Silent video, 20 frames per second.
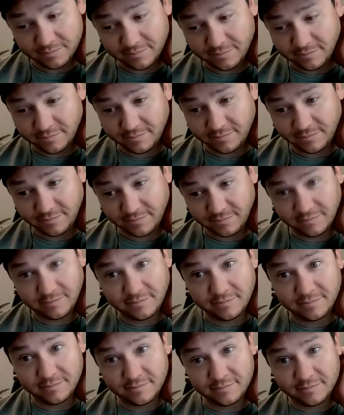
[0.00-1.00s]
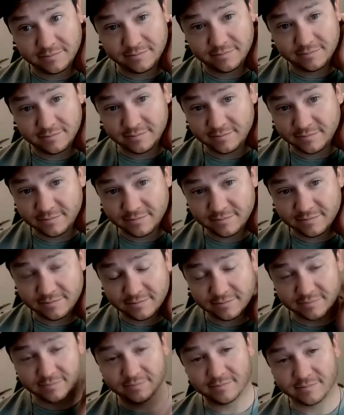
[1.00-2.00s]

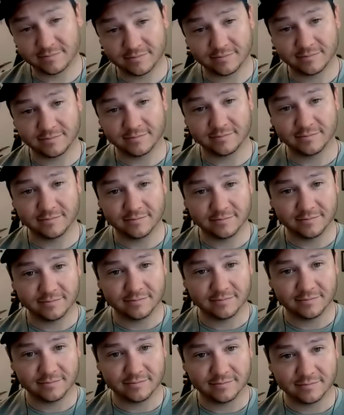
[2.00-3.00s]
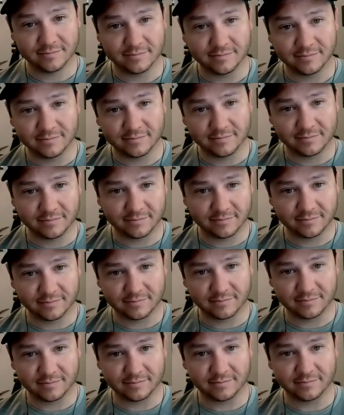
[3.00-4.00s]

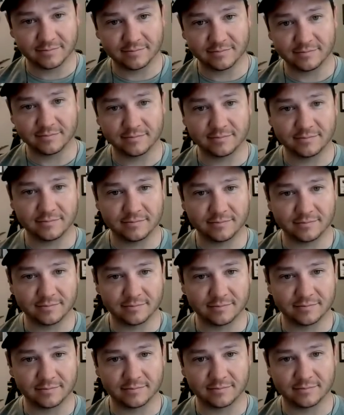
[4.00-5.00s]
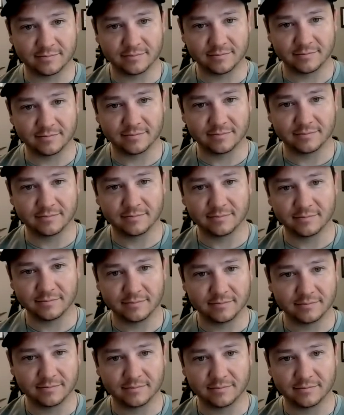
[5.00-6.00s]

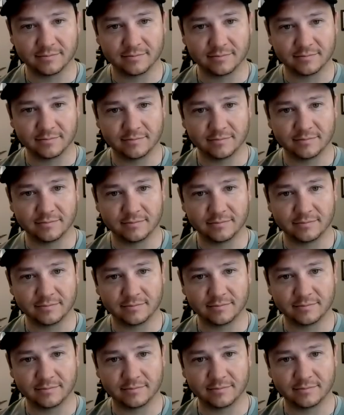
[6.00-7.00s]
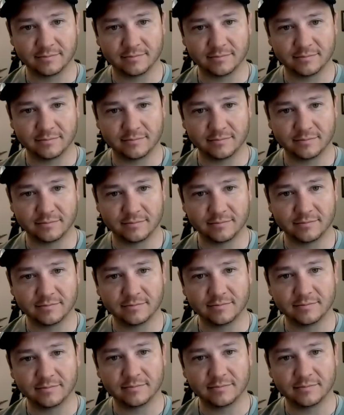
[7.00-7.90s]
No words are spoken by the person on screen.